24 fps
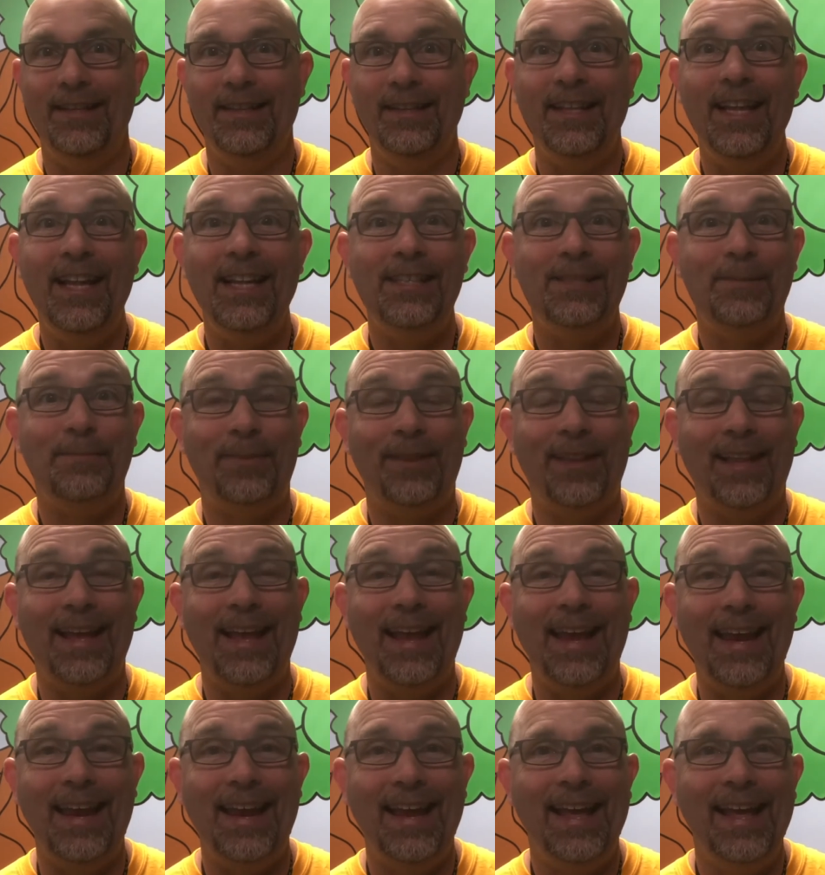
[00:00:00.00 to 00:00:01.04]
Let's
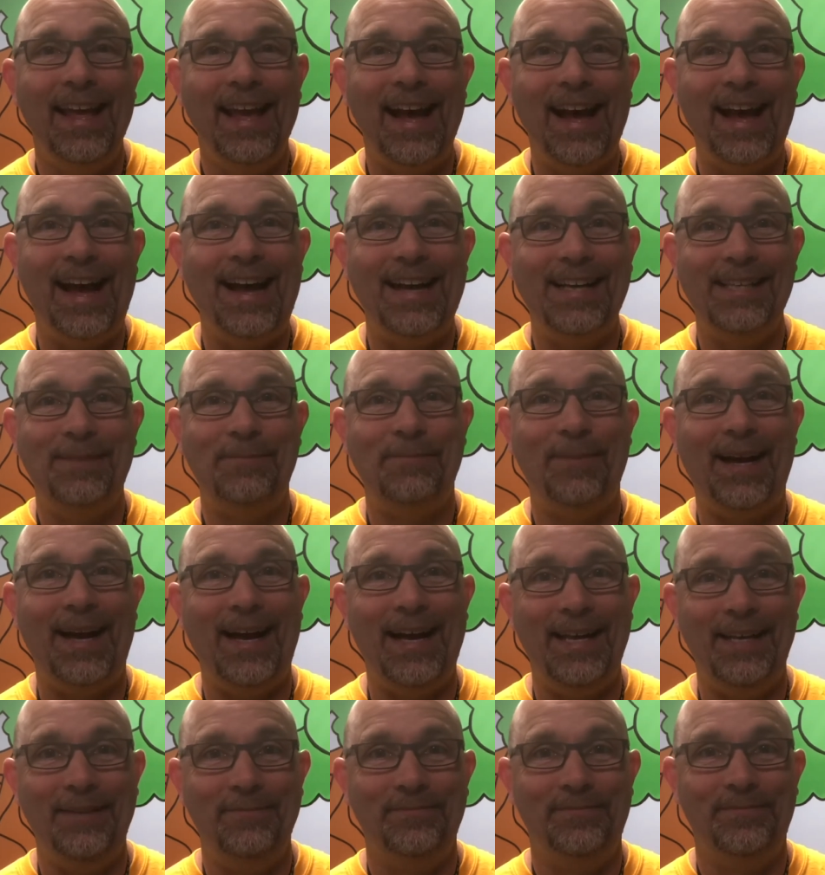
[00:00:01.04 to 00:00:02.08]
play I Spy.